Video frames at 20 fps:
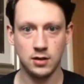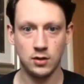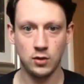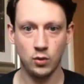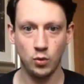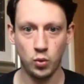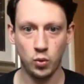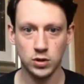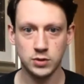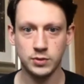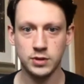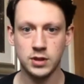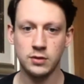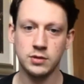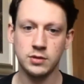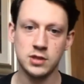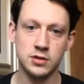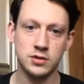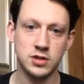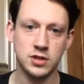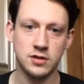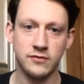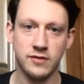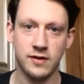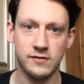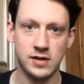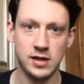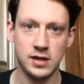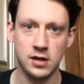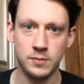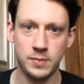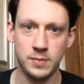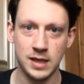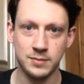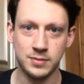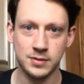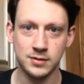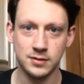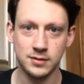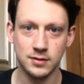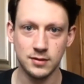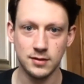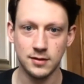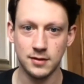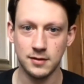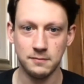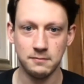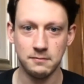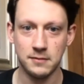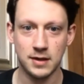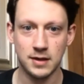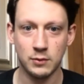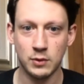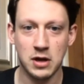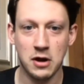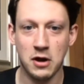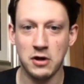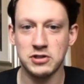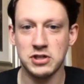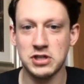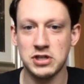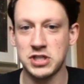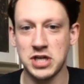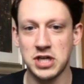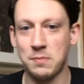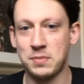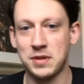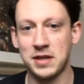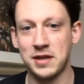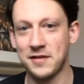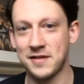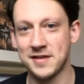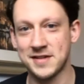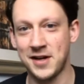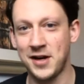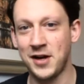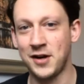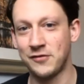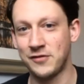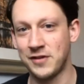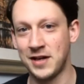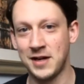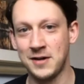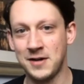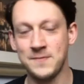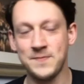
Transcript: What do we do with 250 new people? We can't just ship the others off, you know?